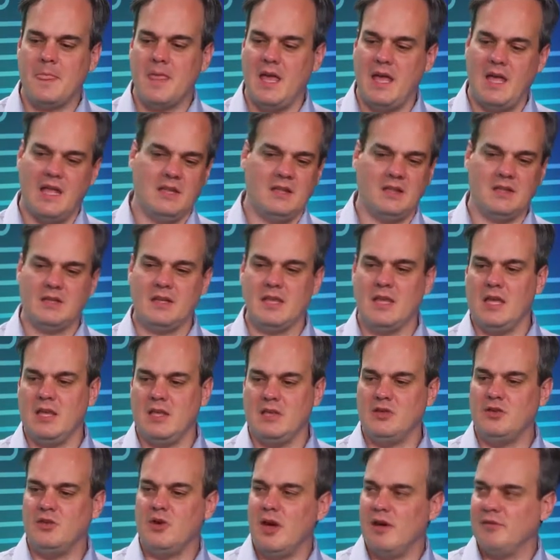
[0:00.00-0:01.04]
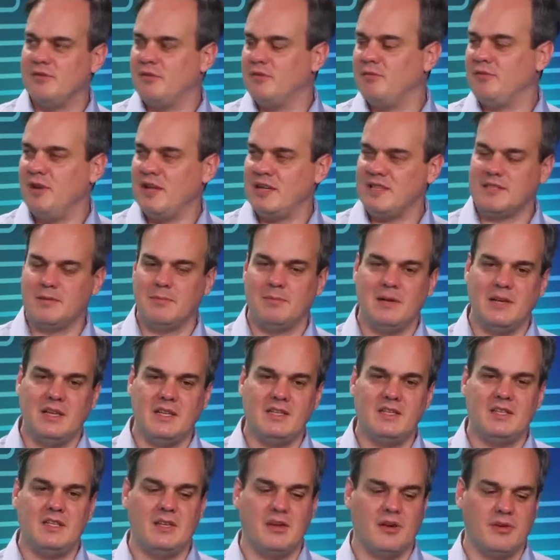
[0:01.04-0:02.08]
And you have the
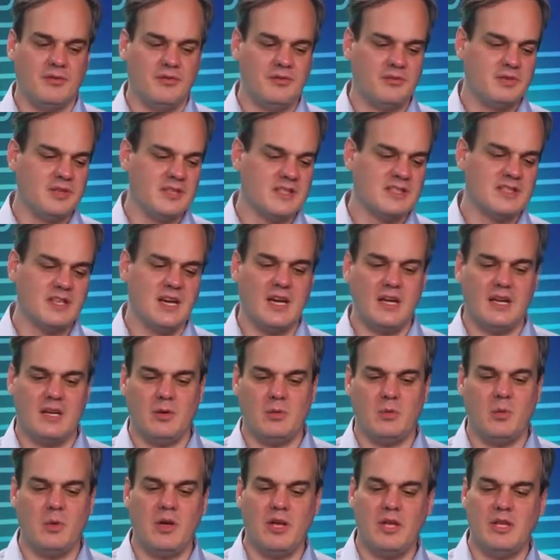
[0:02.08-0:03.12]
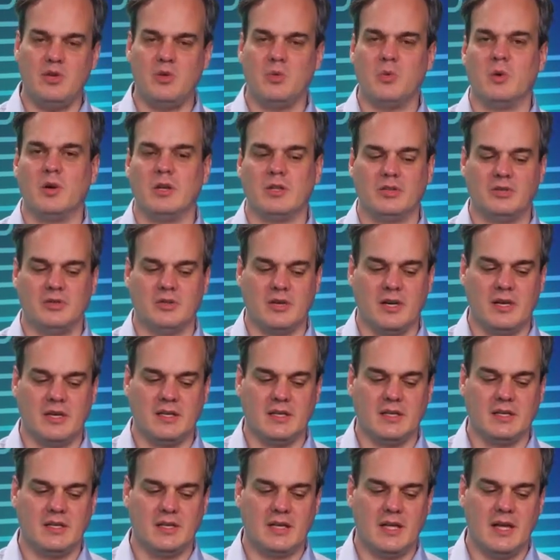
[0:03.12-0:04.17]
flexibility of deciding where you want to run
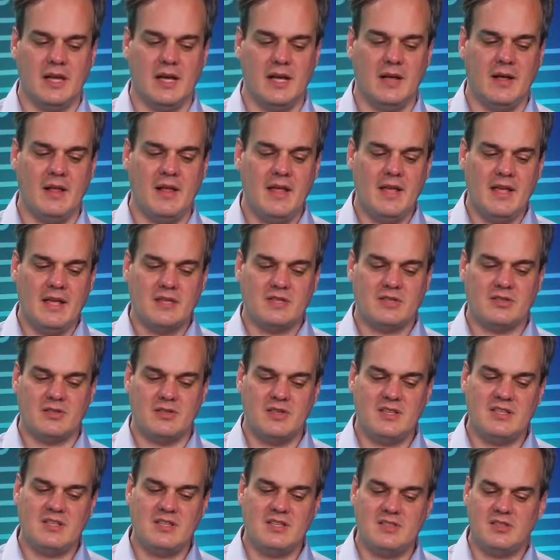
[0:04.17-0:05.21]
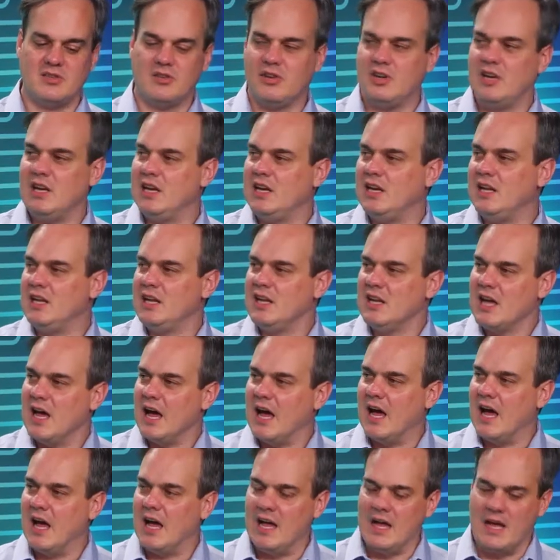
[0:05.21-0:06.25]
it. So this is really
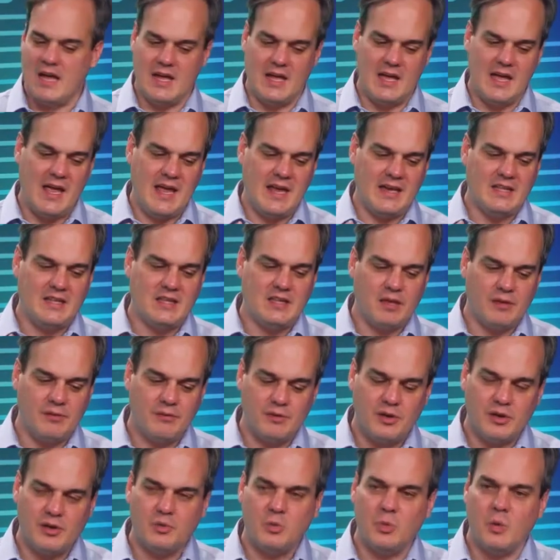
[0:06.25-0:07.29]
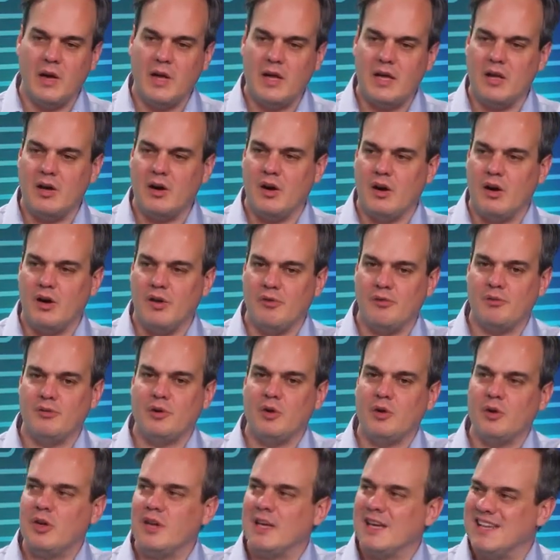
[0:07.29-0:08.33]
a different way of
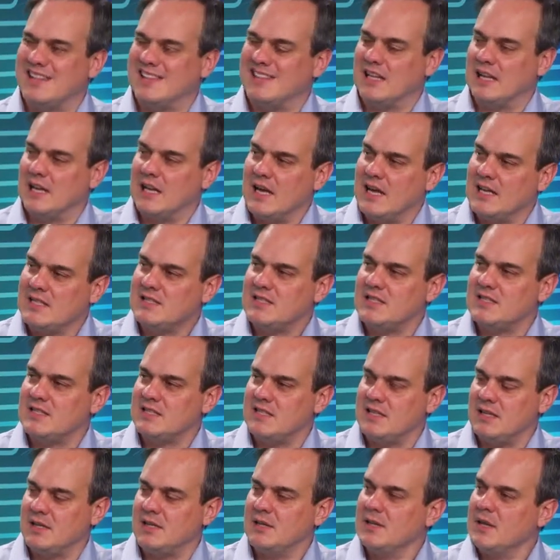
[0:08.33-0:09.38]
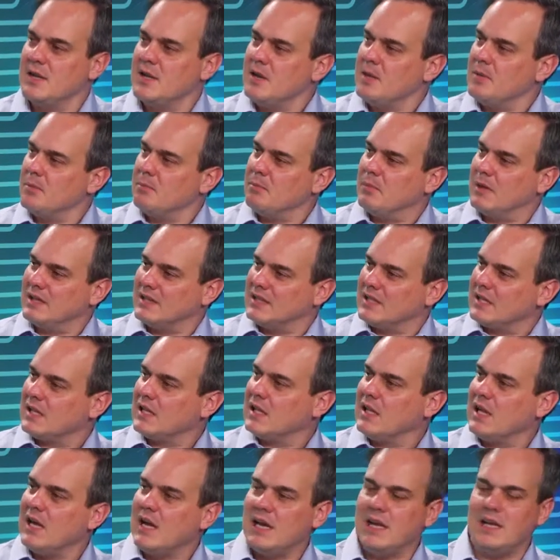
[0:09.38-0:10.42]
looking at the licensing, but the
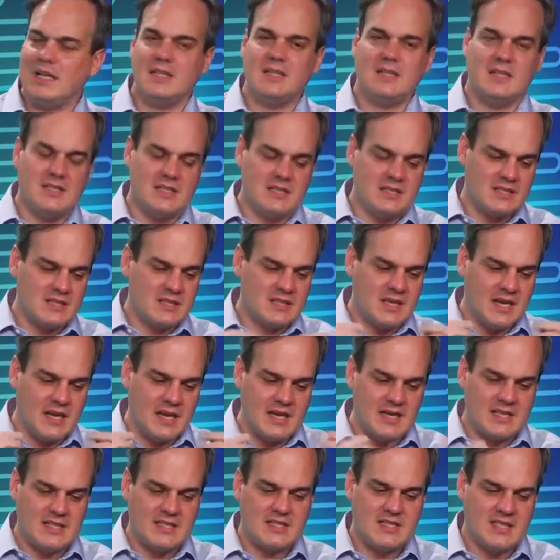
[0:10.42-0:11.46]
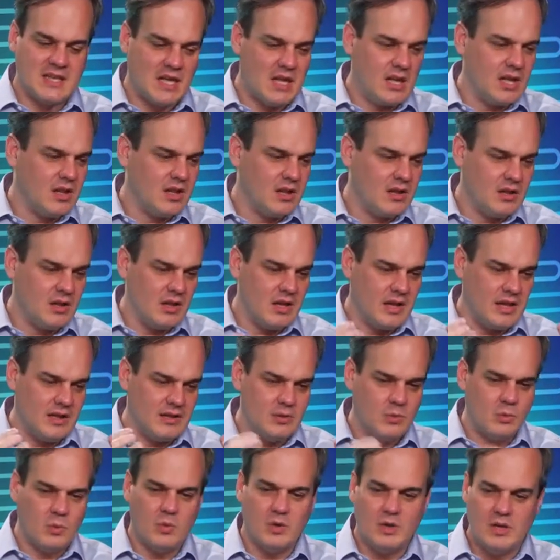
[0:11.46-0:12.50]
client is the Excel and
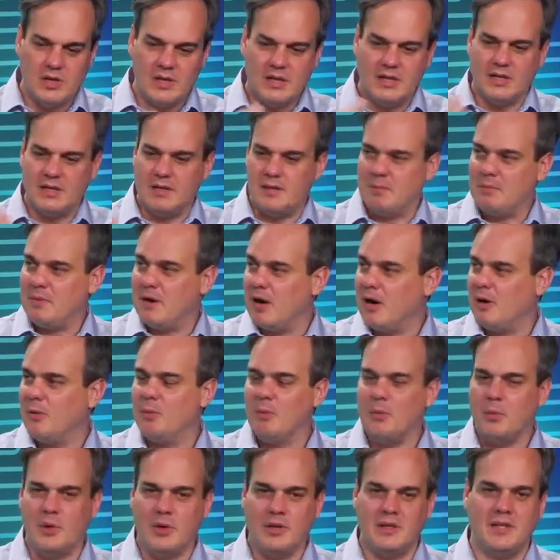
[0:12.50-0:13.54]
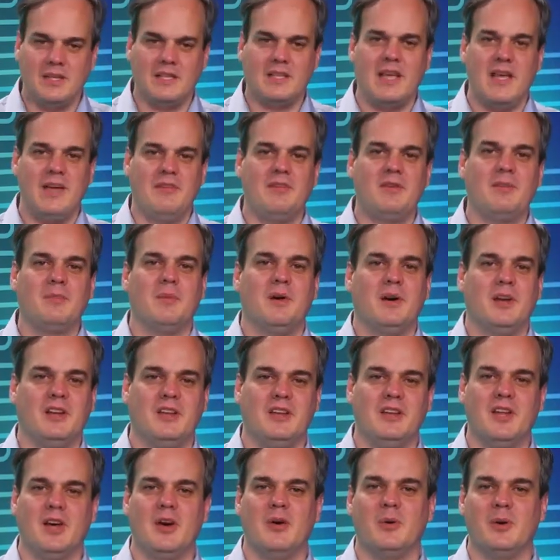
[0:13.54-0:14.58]
the Word and the PowerPoint that everybody
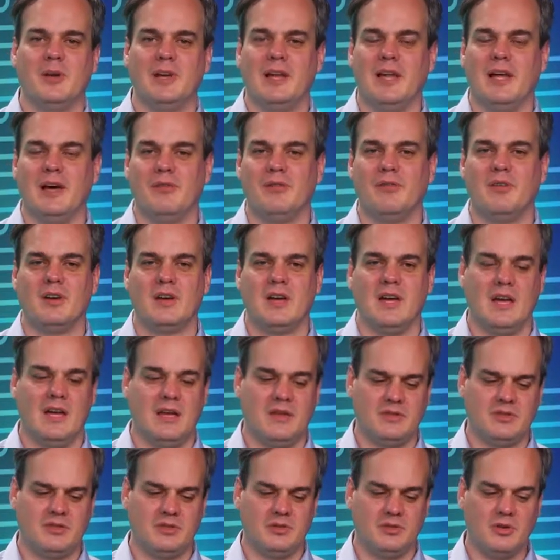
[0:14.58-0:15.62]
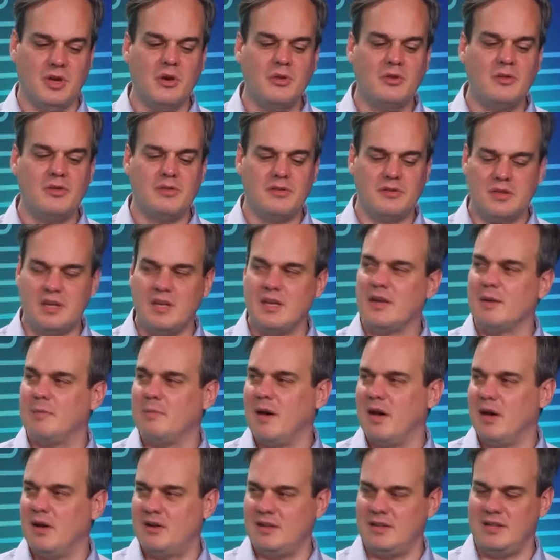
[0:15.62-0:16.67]
know and love. So don't think
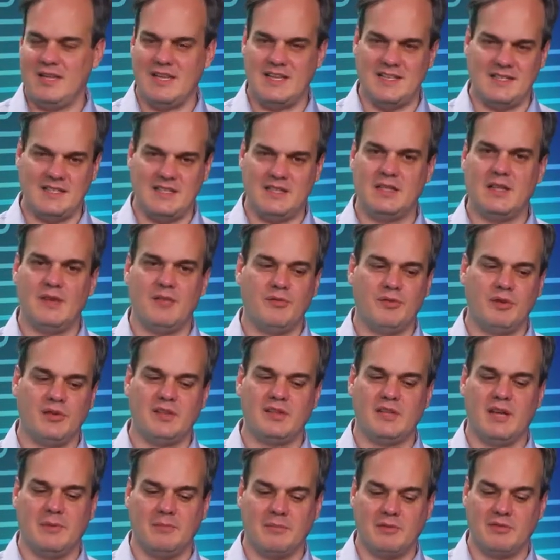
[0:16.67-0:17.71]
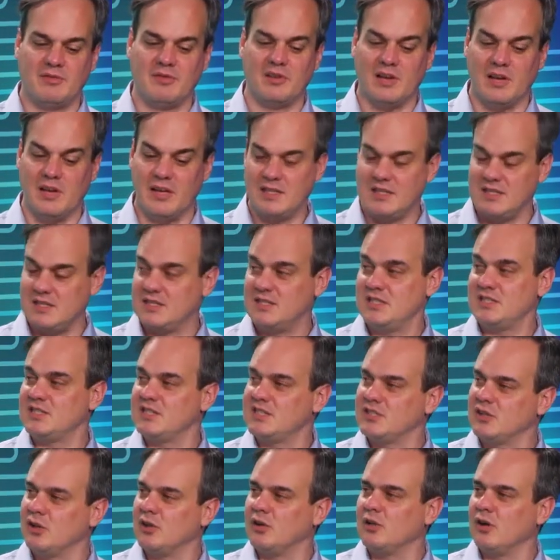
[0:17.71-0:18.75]
about it as a different type of client. It is
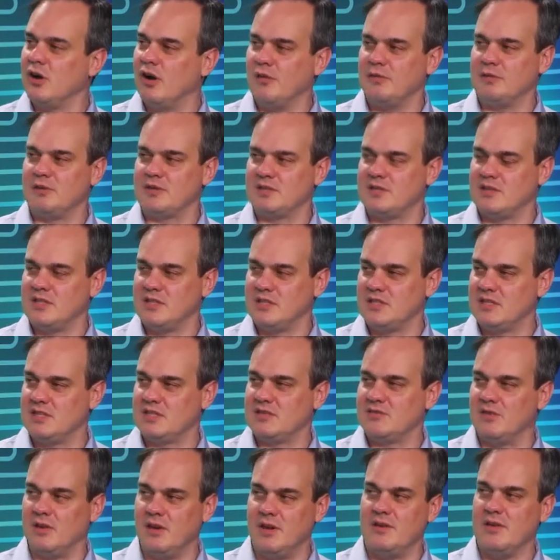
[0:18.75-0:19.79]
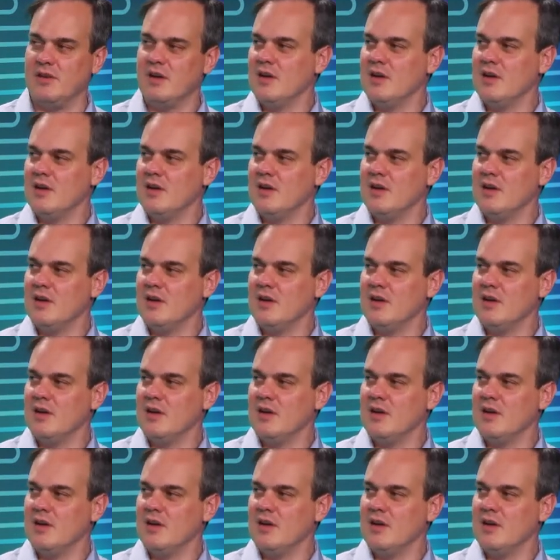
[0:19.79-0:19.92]
still Office 365.